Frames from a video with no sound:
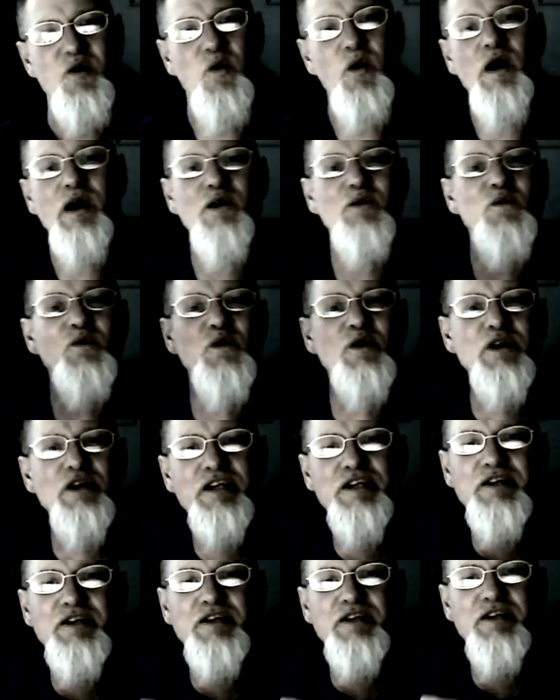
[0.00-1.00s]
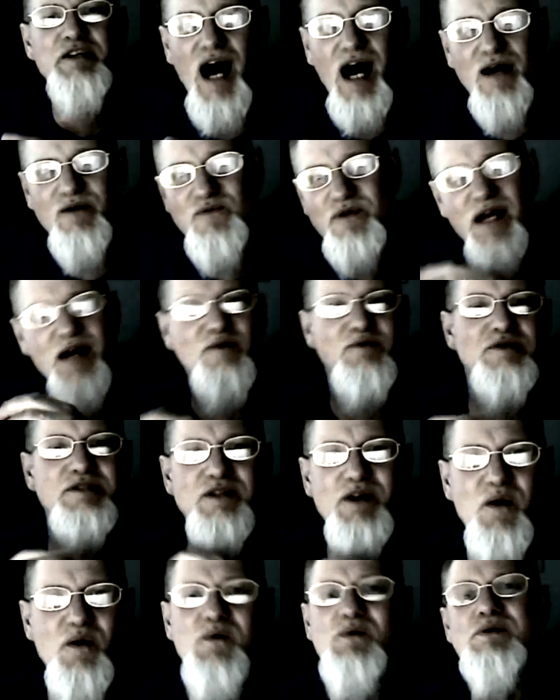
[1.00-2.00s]
Where were you, God, when I
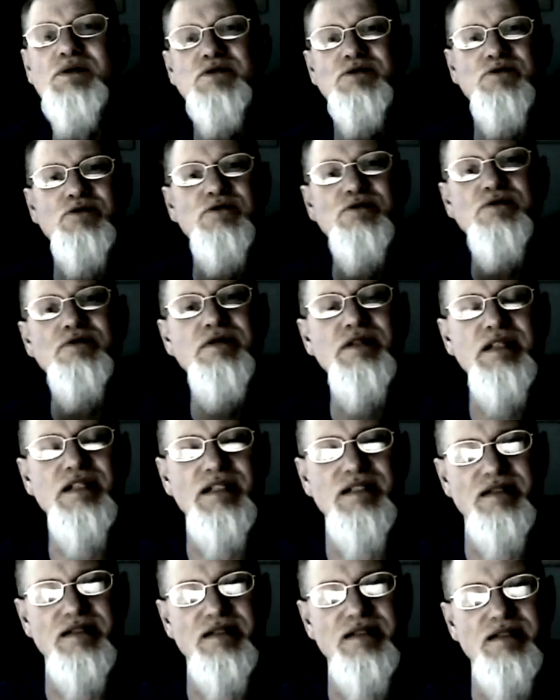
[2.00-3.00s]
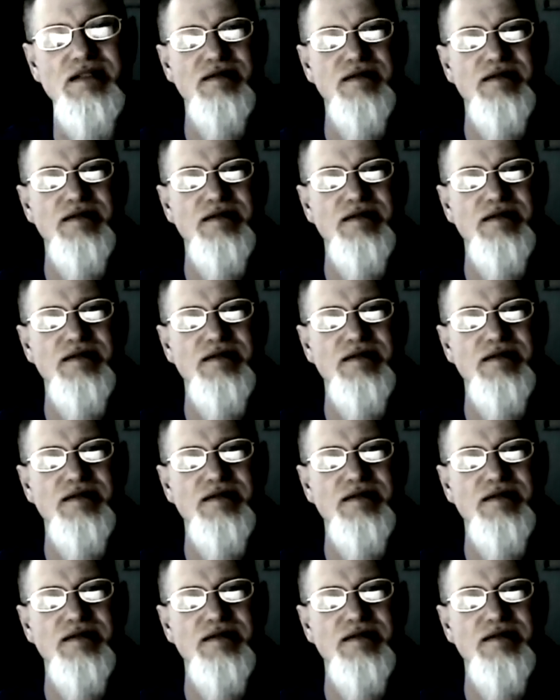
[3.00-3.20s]
was going through this?